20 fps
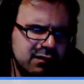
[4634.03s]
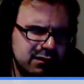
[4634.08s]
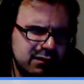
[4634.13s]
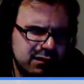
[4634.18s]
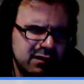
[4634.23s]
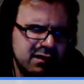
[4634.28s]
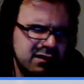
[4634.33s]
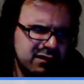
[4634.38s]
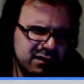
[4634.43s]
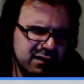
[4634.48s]

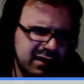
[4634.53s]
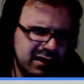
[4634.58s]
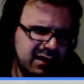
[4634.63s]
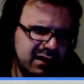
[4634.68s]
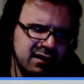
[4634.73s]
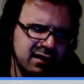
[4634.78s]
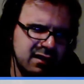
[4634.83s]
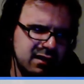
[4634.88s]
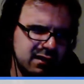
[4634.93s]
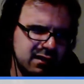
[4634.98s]
It's like
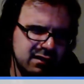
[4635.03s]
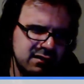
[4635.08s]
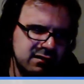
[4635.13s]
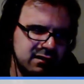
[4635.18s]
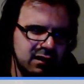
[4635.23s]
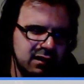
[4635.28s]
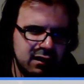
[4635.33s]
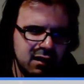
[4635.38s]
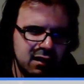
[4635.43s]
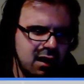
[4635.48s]

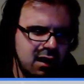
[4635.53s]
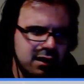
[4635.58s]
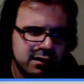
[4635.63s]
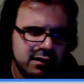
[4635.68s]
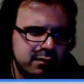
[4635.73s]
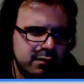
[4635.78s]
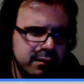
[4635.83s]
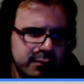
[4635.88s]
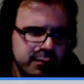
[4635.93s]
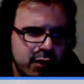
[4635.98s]

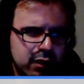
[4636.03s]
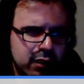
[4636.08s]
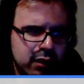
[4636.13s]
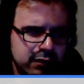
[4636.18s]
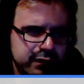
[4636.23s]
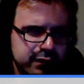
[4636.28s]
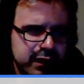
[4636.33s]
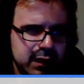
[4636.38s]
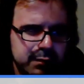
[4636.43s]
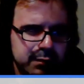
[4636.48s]
I'm not a
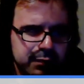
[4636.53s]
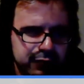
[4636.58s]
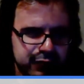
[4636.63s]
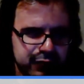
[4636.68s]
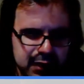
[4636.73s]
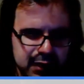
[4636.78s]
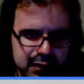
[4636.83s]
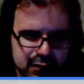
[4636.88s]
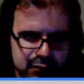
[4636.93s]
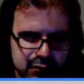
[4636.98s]
developer,
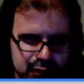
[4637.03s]
so I don't